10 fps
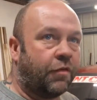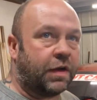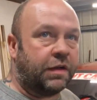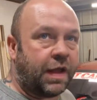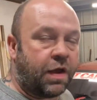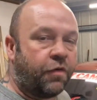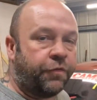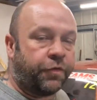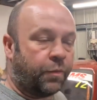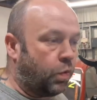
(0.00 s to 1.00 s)
I've had a day
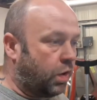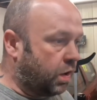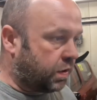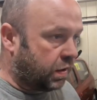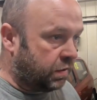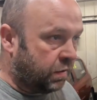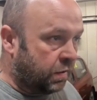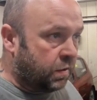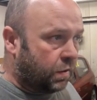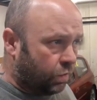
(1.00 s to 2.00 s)
off from work and
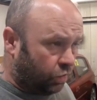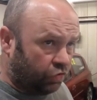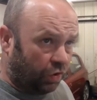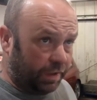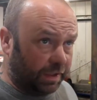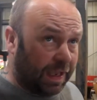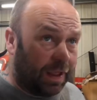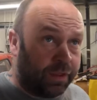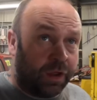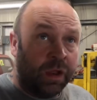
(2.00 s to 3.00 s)
we're trying to
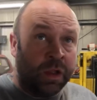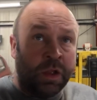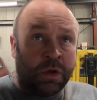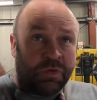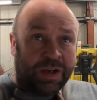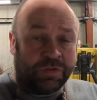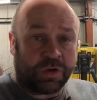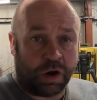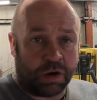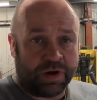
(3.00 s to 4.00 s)
get the race
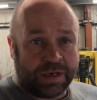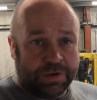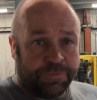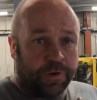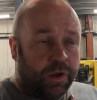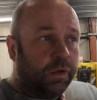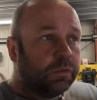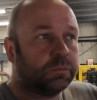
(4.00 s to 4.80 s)
car ready for